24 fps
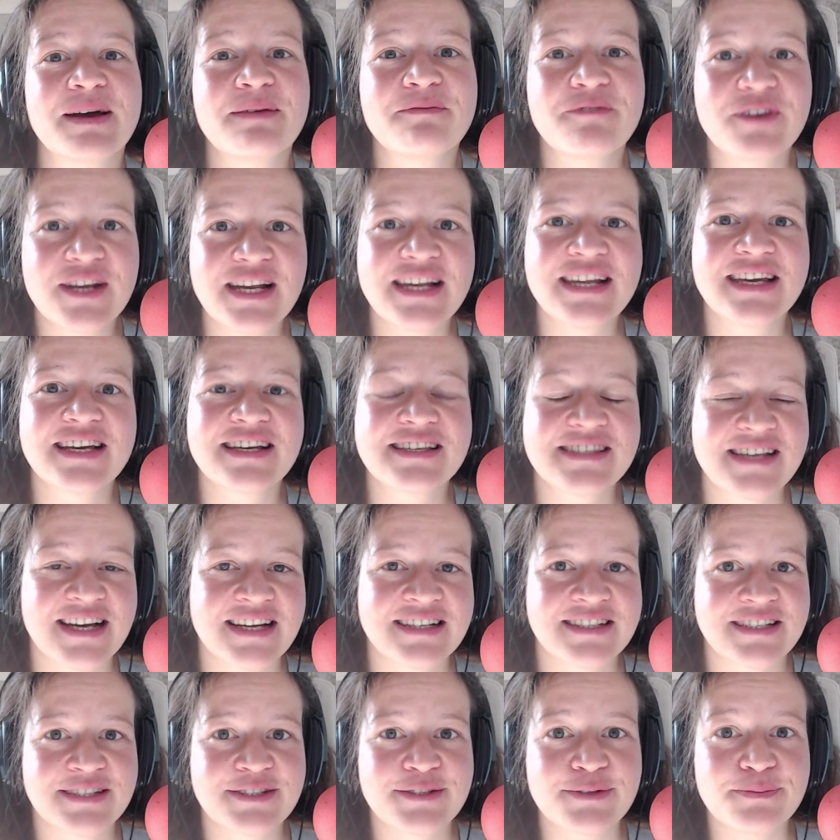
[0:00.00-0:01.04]
I'm really
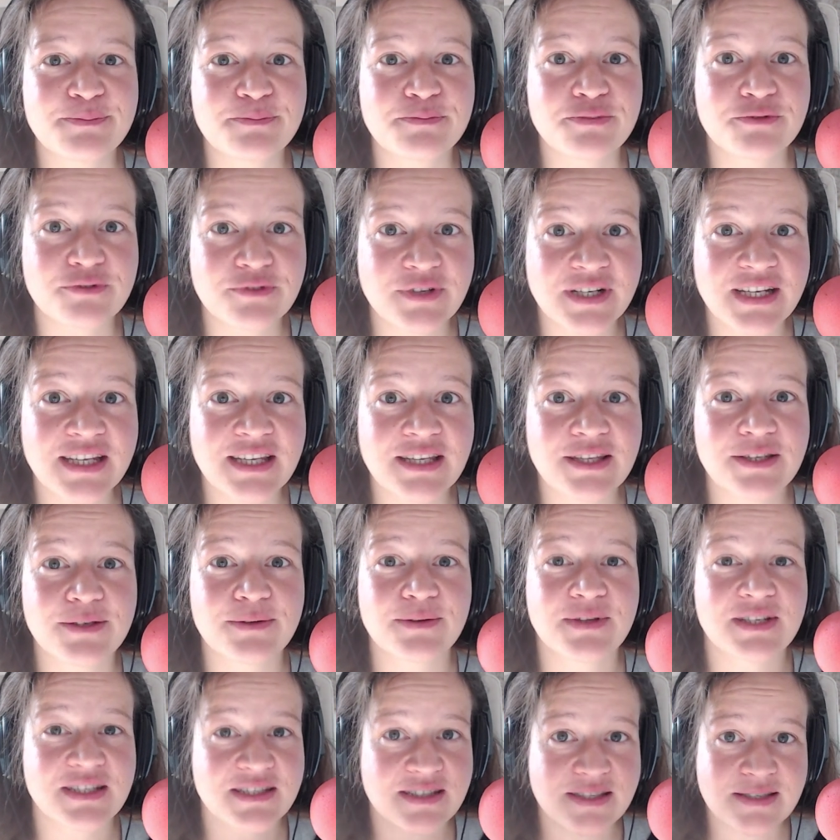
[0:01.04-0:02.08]
excited to bring
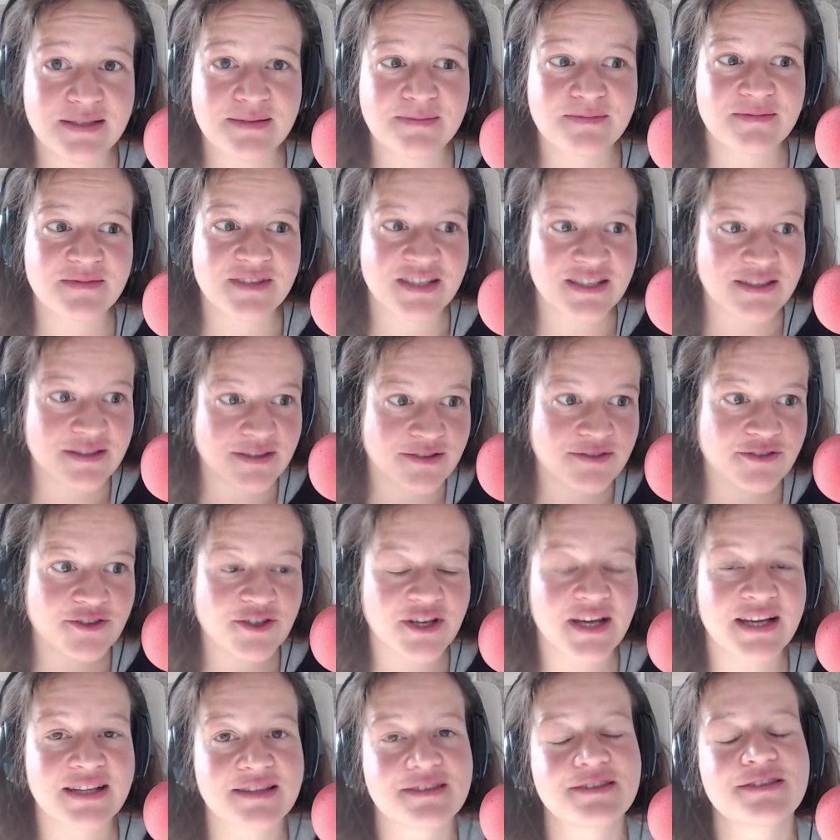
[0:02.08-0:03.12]
you this this
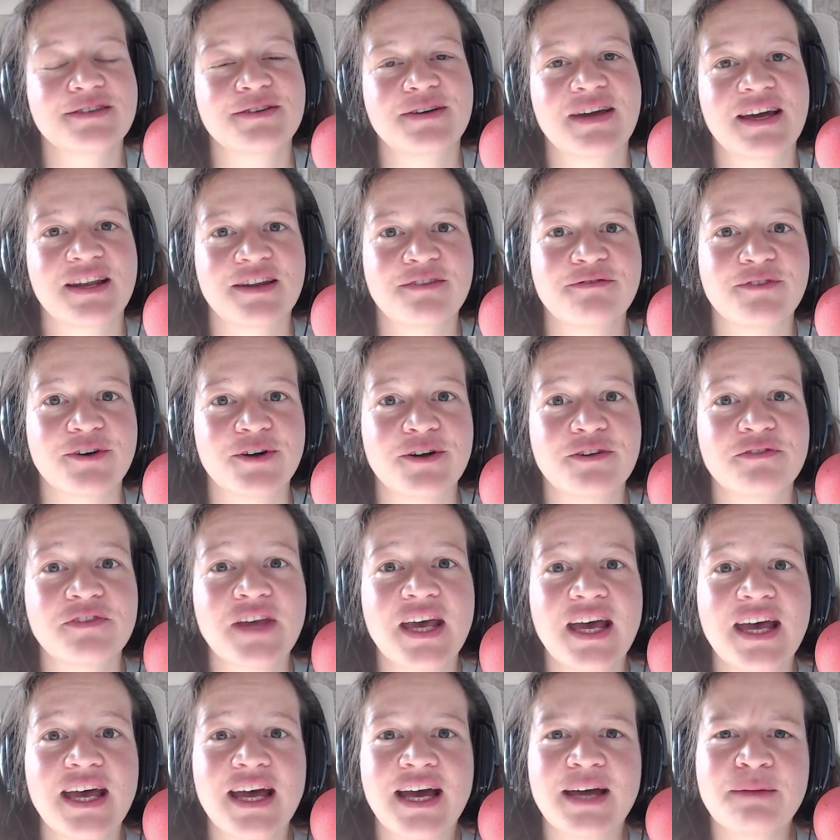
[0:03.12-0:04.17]
chance to get involved
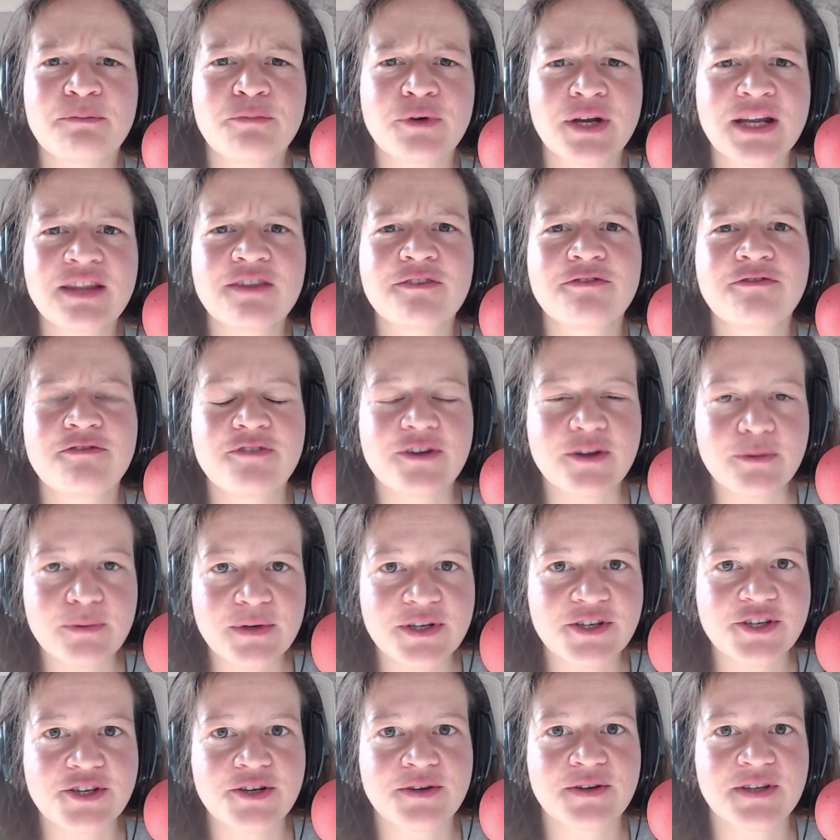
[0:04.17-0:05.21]
and bring the
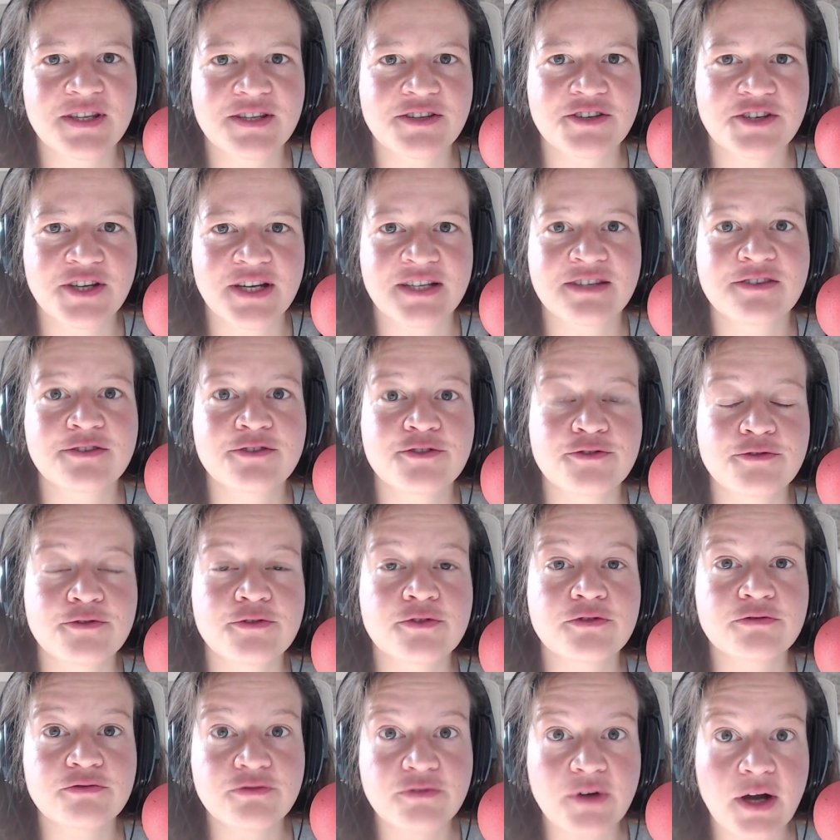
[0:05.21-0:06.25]
Fluent Show this chance to
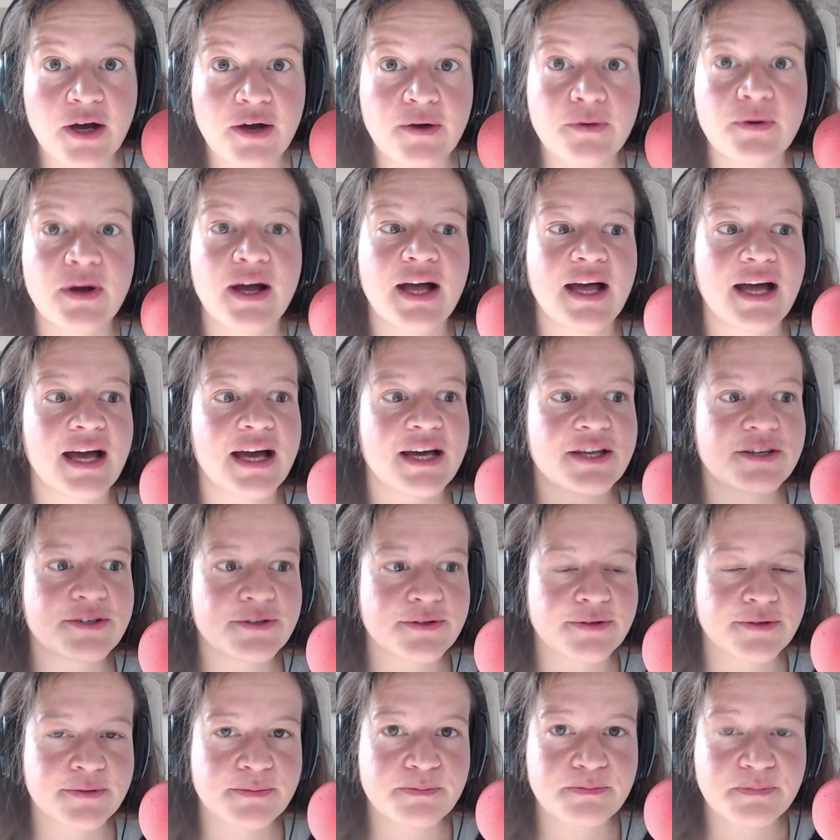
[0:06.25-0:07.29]
grow and
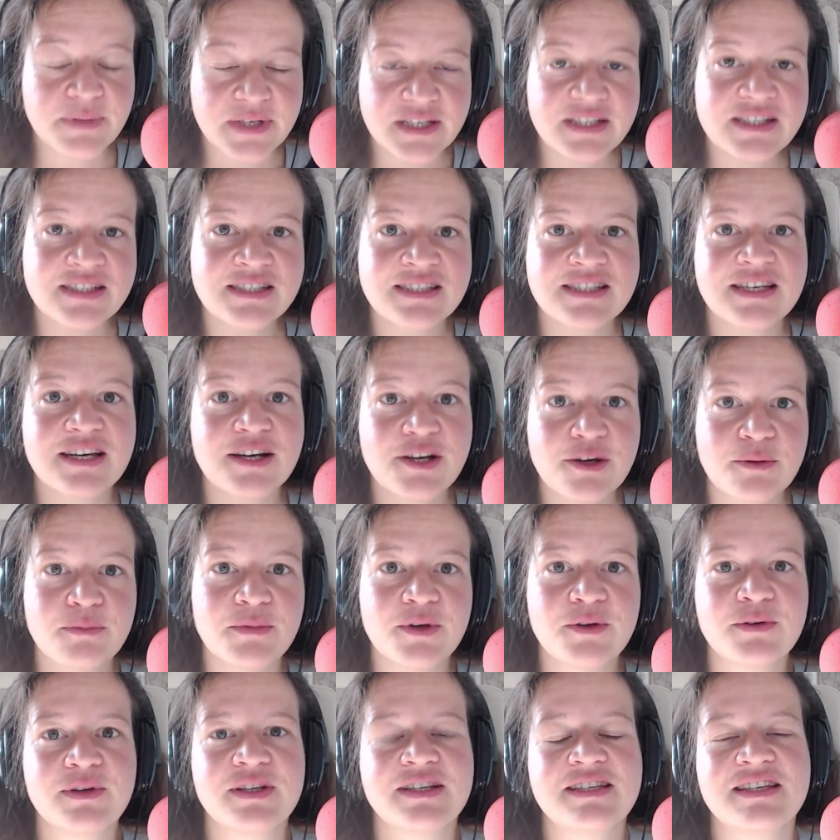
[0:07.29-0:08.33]
to build a
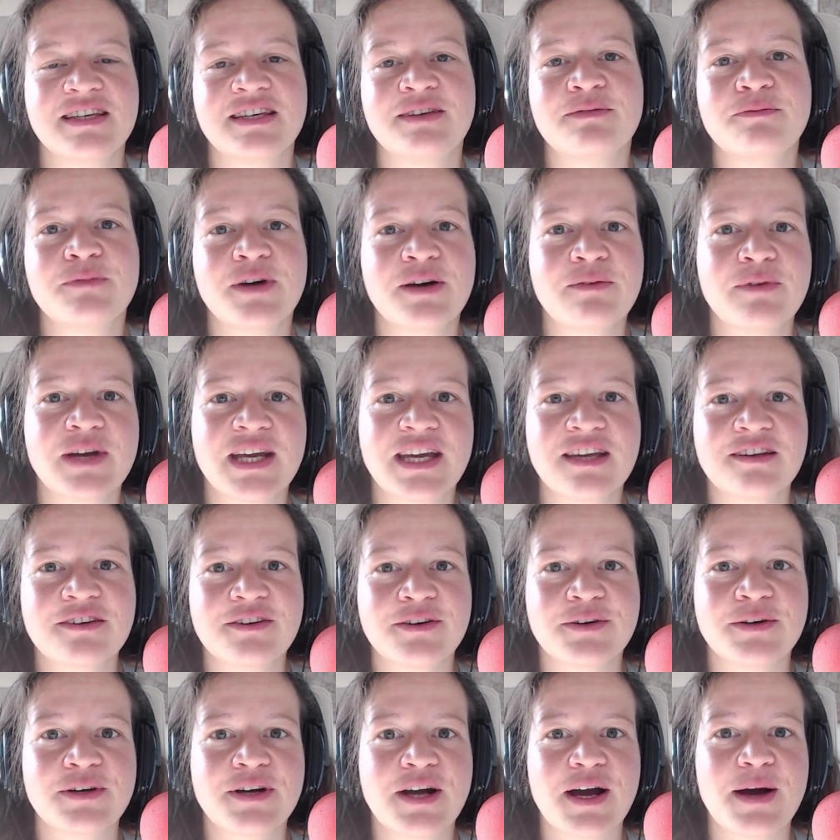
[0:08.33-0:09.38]
community where we can
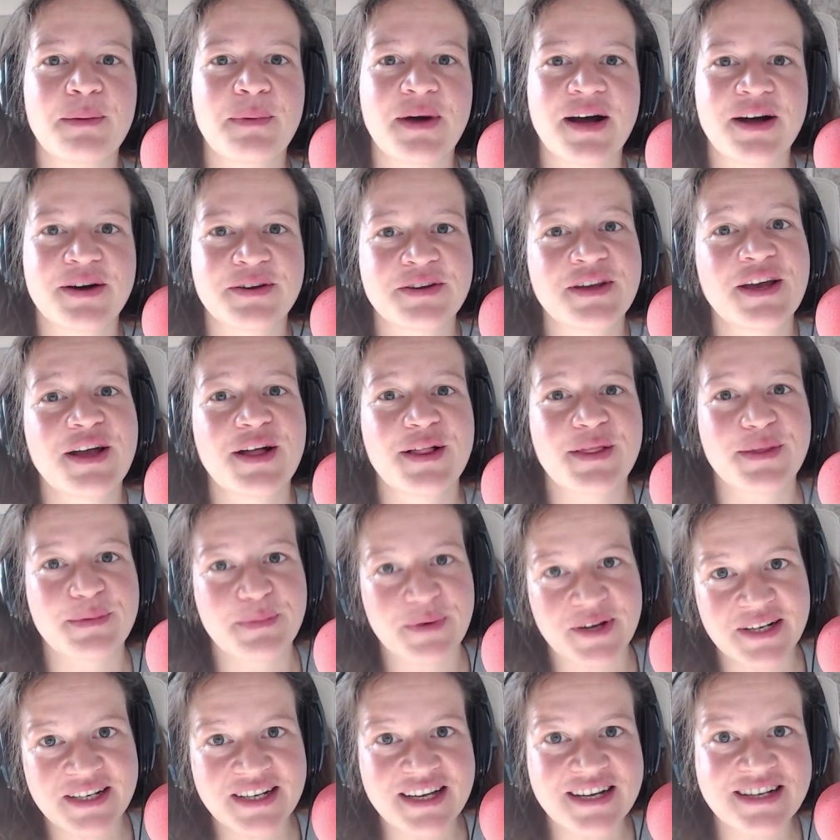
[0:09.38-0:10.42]
talk about the
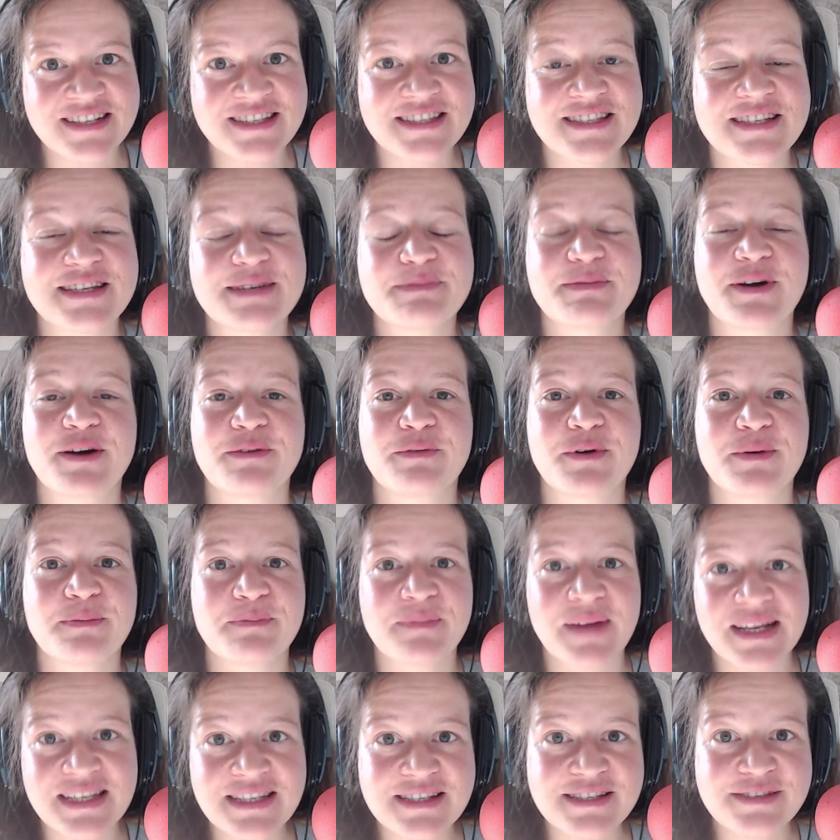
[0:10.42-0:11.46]
podcast, about what
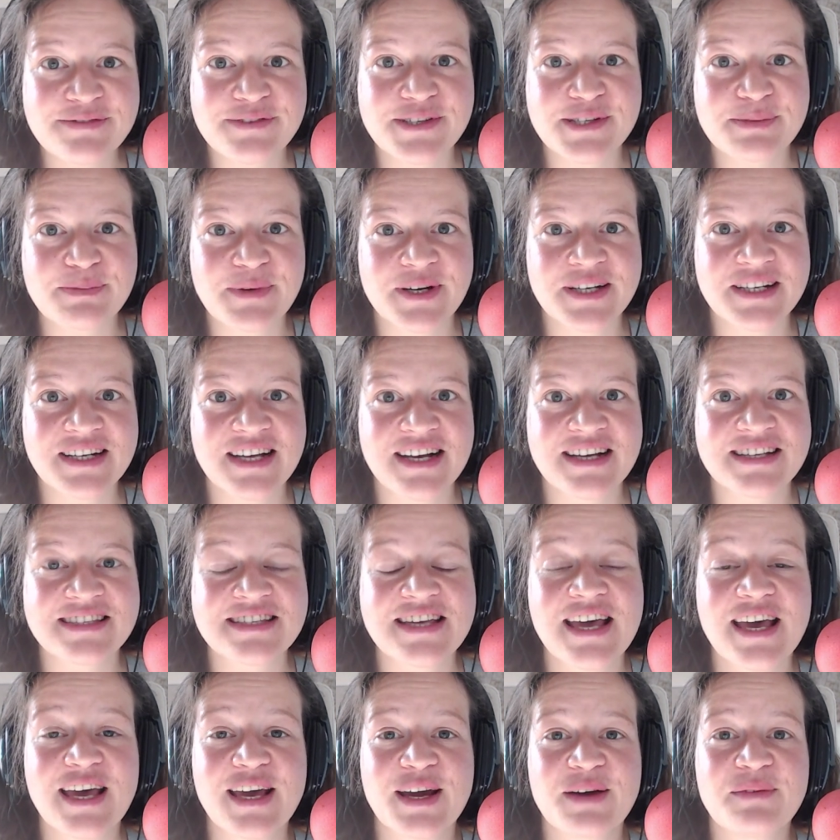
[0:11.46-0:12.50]
matters for the
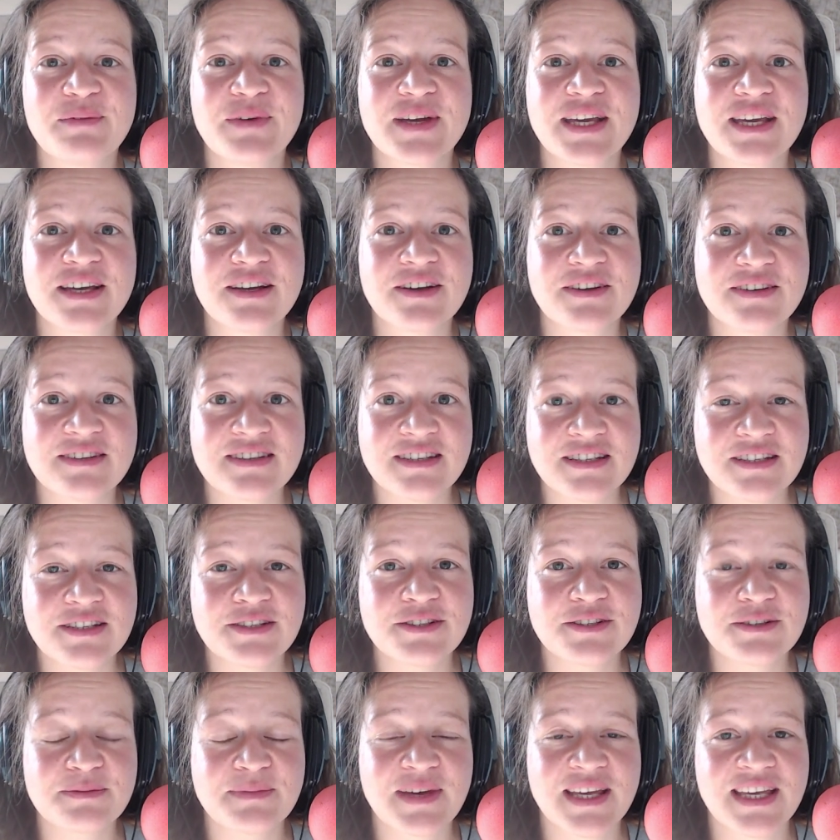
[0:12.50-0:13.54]
podcast, and we can
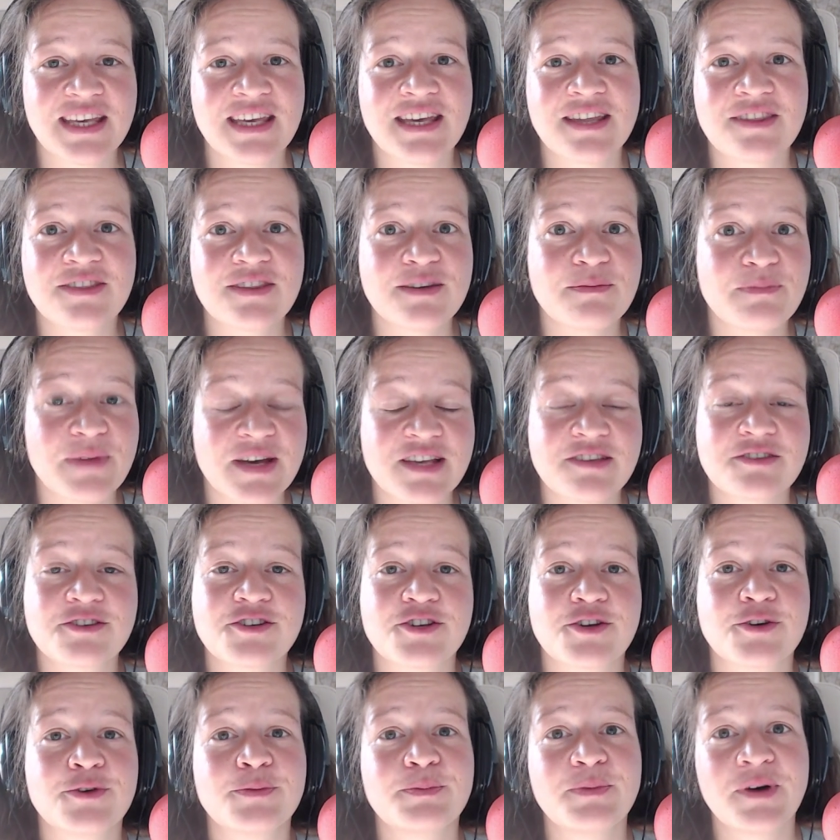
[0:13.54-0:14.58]
continue to make it the best
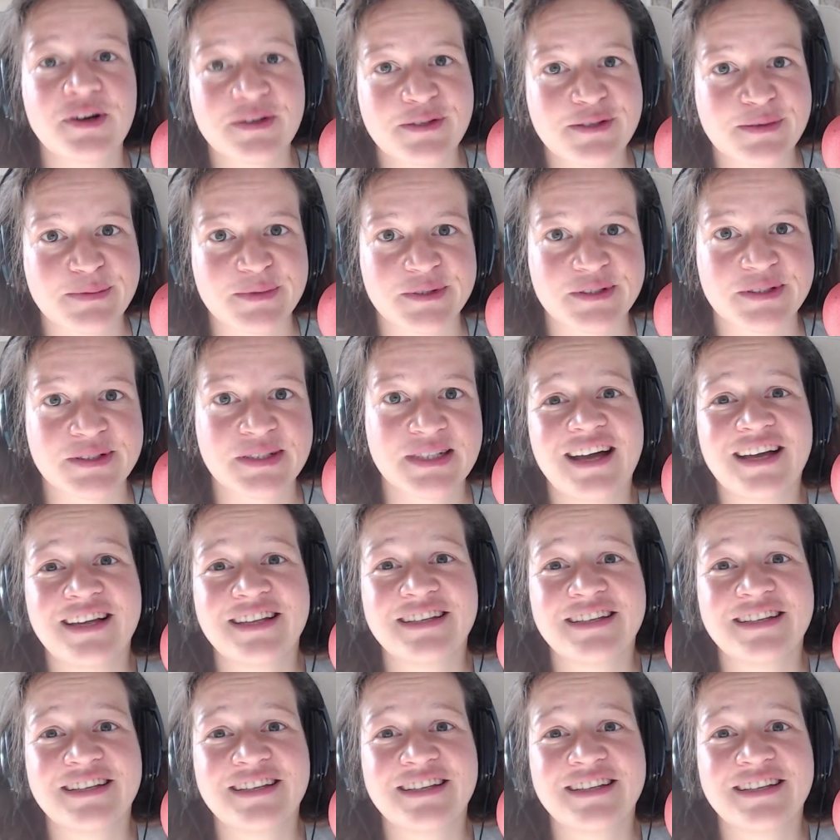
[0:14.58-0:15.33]
show possible.